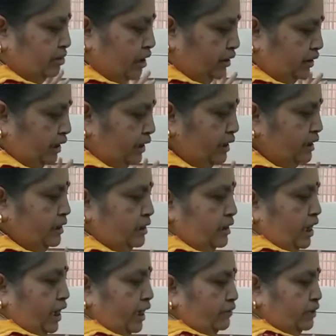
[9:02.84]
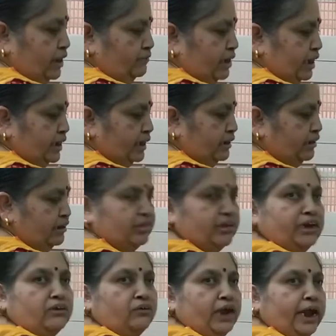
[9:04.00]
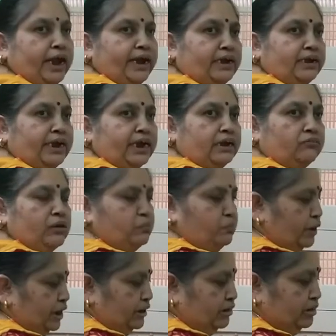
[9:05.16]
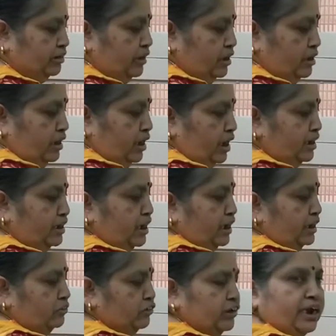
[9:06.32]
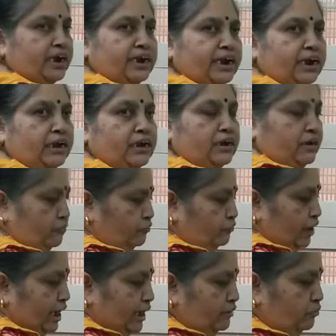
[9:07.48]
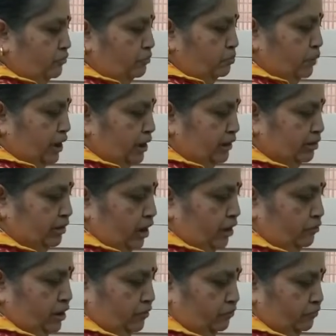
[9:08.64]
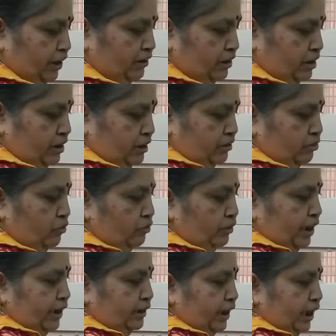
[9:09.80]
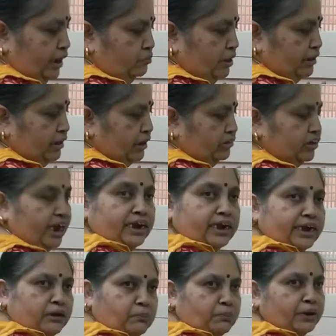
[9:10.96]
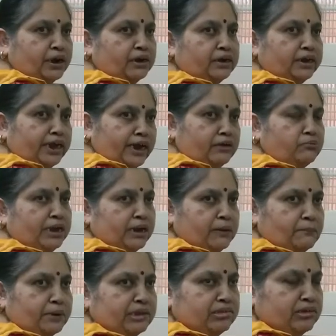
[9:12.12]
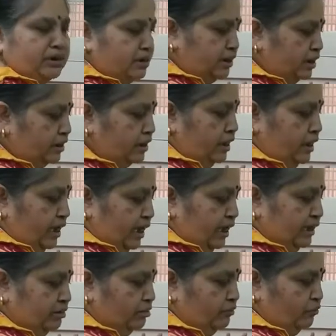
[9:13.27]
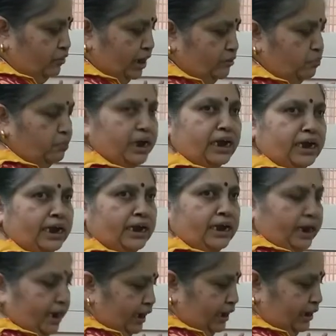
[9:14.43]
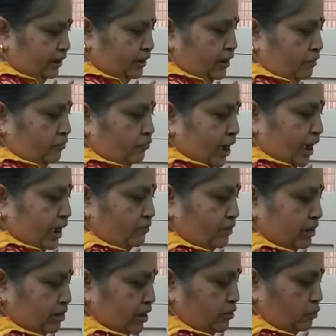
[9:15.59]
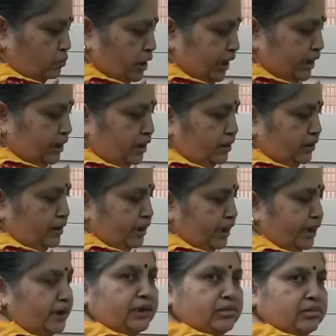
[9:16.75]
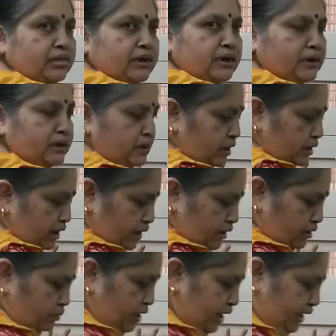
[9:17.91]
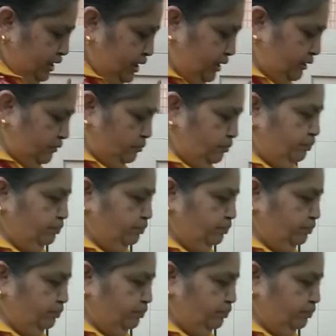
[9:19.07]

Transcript: circle, I have divided this into 8 equal parts, and I have shaded 5 parts out of it. So it can be, the shaded part can be represented as 5 by 8. 5 is the numerator and 8 is the denominator.